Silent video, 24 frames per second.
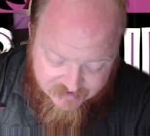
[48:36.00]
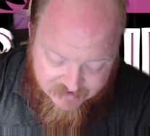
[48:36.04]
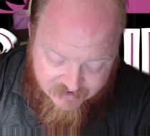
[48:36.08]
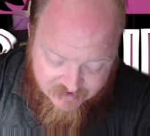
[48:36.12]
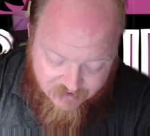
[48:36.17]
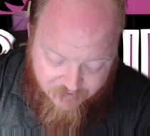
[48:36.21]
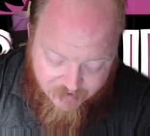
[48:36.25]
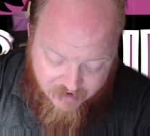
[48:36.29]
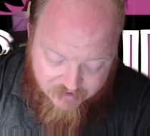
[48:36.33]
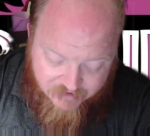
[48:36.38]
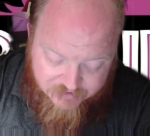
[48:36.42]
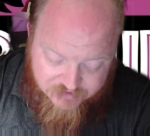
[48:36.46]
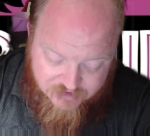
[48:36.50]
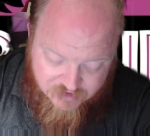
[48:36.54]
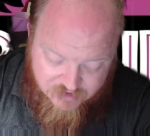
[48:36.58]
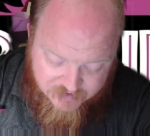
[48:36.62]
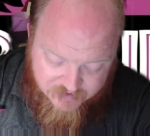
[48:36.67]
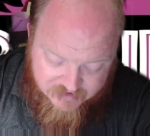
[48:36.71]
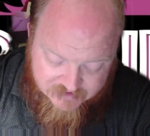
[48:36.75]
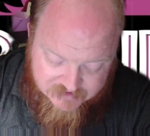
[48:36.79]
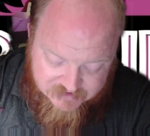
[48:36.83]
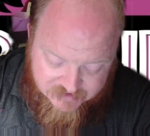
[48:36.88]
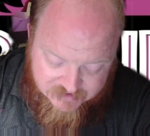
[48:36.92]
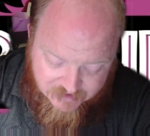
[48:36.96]
While
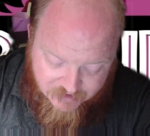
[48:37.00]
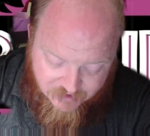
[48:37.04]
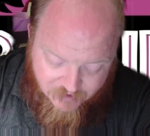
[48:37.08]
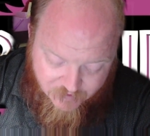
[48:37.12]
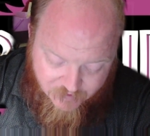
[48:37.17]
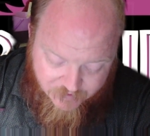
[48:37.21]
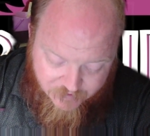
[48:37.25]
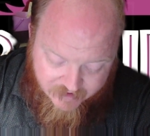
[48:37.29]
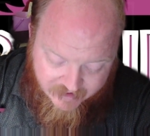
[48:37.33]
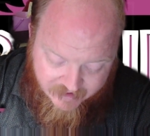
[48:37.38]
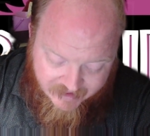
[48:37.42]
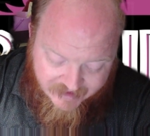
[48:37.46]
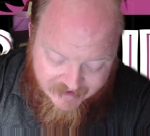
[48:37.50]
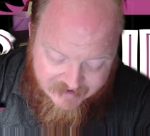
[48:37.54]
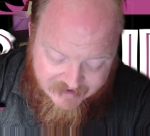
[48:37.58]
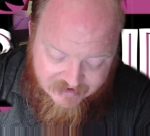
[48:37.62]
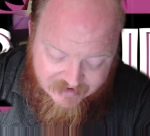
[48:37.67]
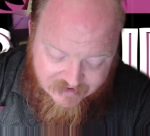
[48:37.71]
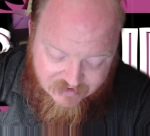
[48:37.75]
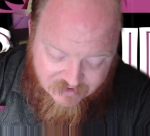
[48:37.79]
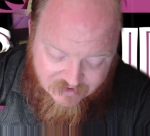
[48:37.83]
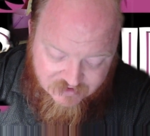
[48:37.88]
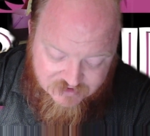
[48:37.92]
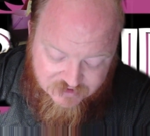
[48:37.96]
doing so,
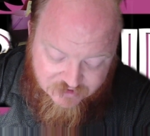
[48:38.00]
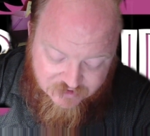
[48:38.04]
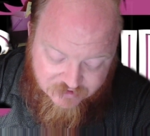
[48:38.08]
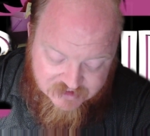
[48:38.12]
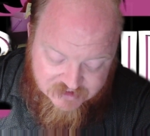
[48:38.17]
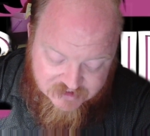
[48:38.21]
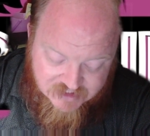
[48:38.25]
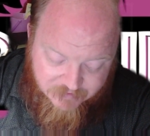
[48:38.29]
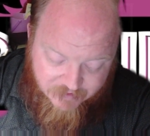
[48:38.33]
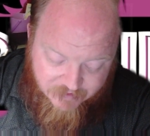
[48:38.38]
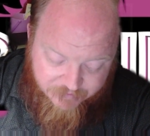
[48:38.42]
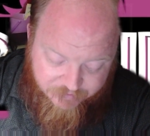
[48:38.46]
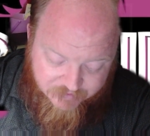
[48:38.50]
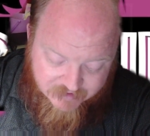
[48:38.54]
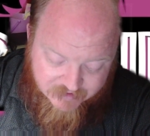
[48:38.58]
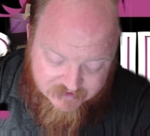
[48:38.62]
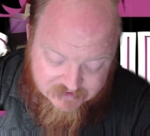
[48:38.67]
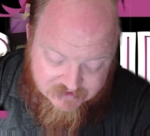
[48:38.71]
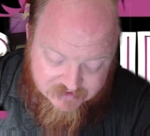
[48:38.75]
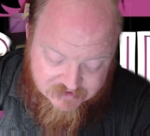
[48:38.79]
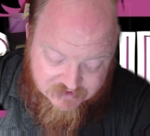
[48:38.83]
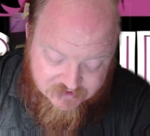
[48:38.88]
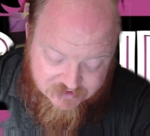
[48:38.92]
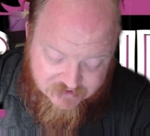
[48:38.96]
any of those units can be
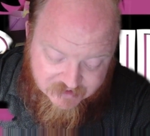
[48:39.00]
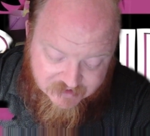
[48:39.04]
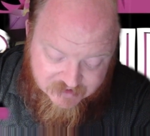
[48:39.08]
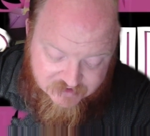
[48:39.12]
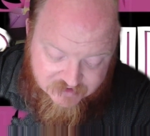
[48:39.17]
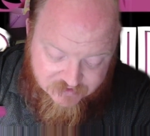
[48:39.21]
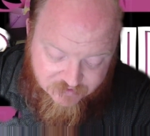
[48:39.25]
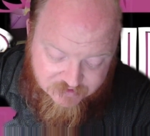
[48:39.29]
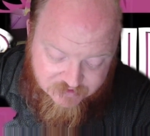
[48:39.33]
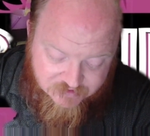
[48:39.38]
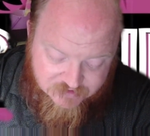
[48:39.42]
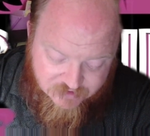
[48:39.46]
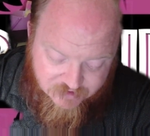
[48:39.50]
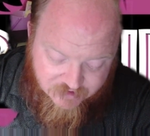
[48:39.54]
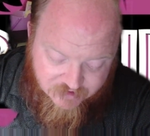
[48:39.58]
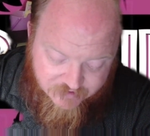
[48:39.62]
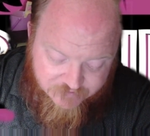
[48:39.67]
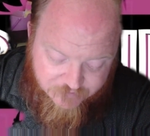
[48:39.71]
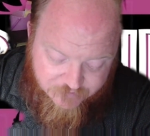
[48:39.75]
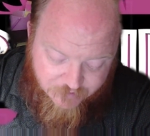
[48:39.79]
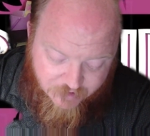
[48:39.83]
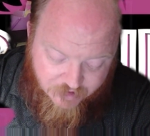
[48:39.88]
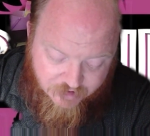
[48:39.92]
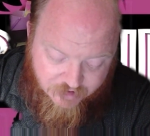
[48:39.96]
placed in strategic
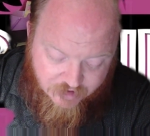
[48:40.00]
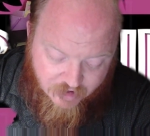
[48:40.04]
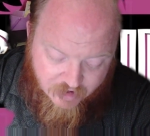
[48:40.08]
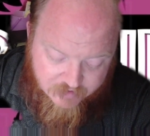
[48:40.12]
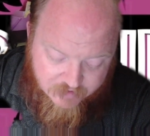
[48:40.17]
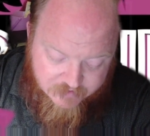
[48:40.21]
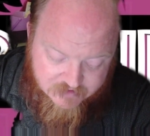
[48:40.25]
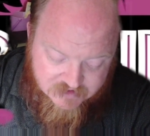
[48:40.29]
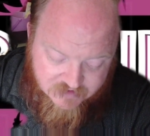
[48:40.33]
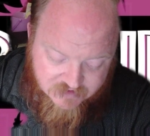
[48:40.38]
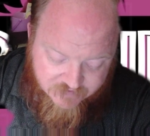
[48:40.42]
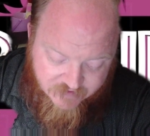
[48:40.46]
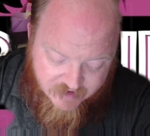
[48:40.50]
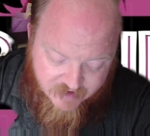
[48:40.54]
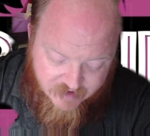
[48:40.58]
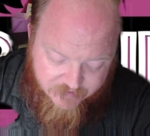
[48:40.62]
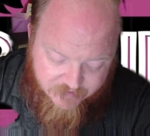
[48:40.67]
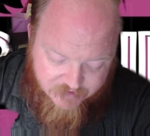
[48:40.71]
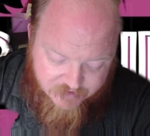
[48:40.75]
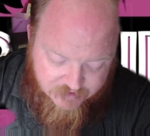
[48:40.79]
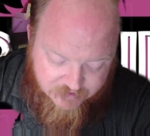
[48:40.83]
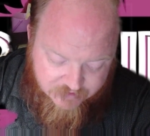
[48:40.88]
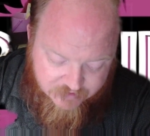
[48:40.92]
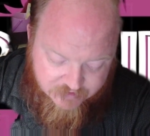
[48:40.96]
reserves regardless of how
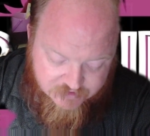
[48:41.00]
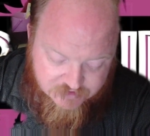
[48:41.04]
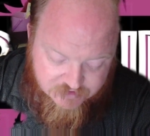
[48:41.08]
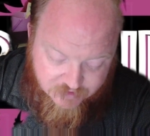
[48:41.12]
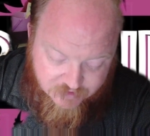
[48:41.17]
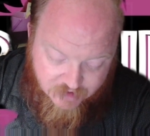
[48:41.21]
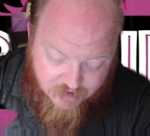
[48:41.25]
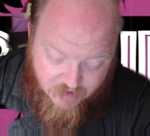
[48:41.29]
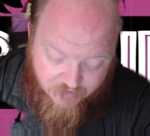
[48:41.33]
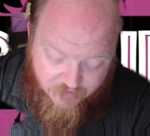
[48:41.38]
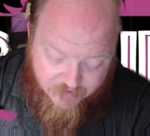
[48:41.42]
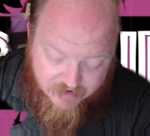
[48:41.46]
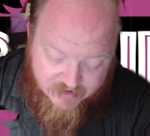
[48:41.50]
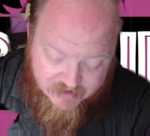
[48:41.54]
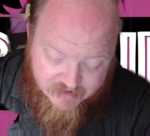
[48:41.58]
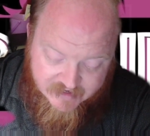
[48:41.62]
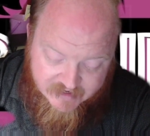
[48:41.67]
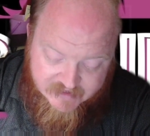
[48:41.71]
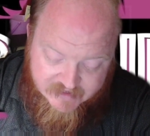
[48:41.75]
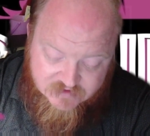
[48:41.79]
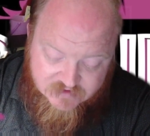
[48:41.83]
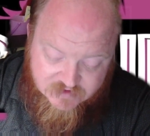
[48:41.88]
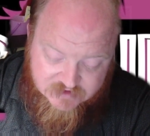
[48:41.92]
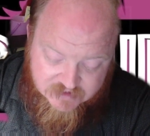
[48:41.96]
many units are already
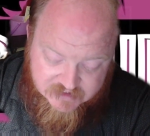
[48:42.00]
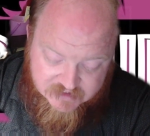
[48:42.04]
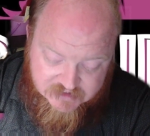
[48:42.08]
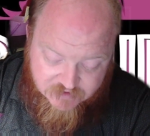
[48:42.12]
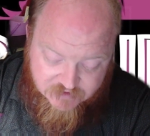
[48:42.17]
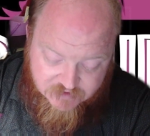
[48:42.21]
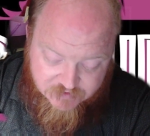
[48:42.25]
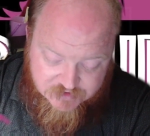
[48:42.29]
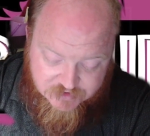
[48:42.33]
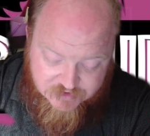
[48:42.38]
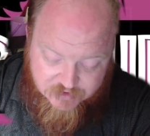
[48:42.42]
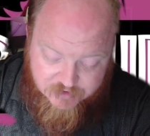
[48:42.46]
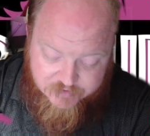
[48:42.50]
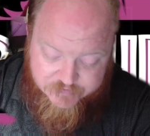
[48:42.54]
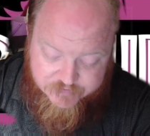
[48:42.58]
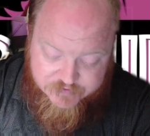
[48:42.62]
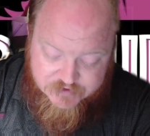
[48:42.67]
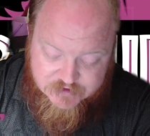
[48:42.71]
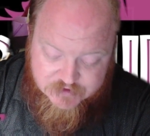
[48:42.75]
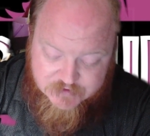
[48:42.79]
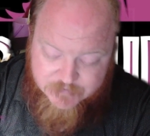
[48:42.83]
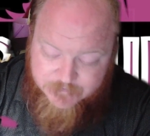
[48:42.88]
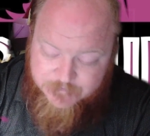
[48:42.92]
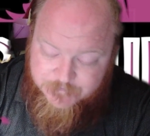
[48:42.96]
in strategic
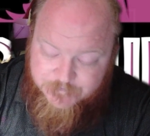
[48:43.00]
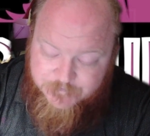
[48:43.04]
reserves.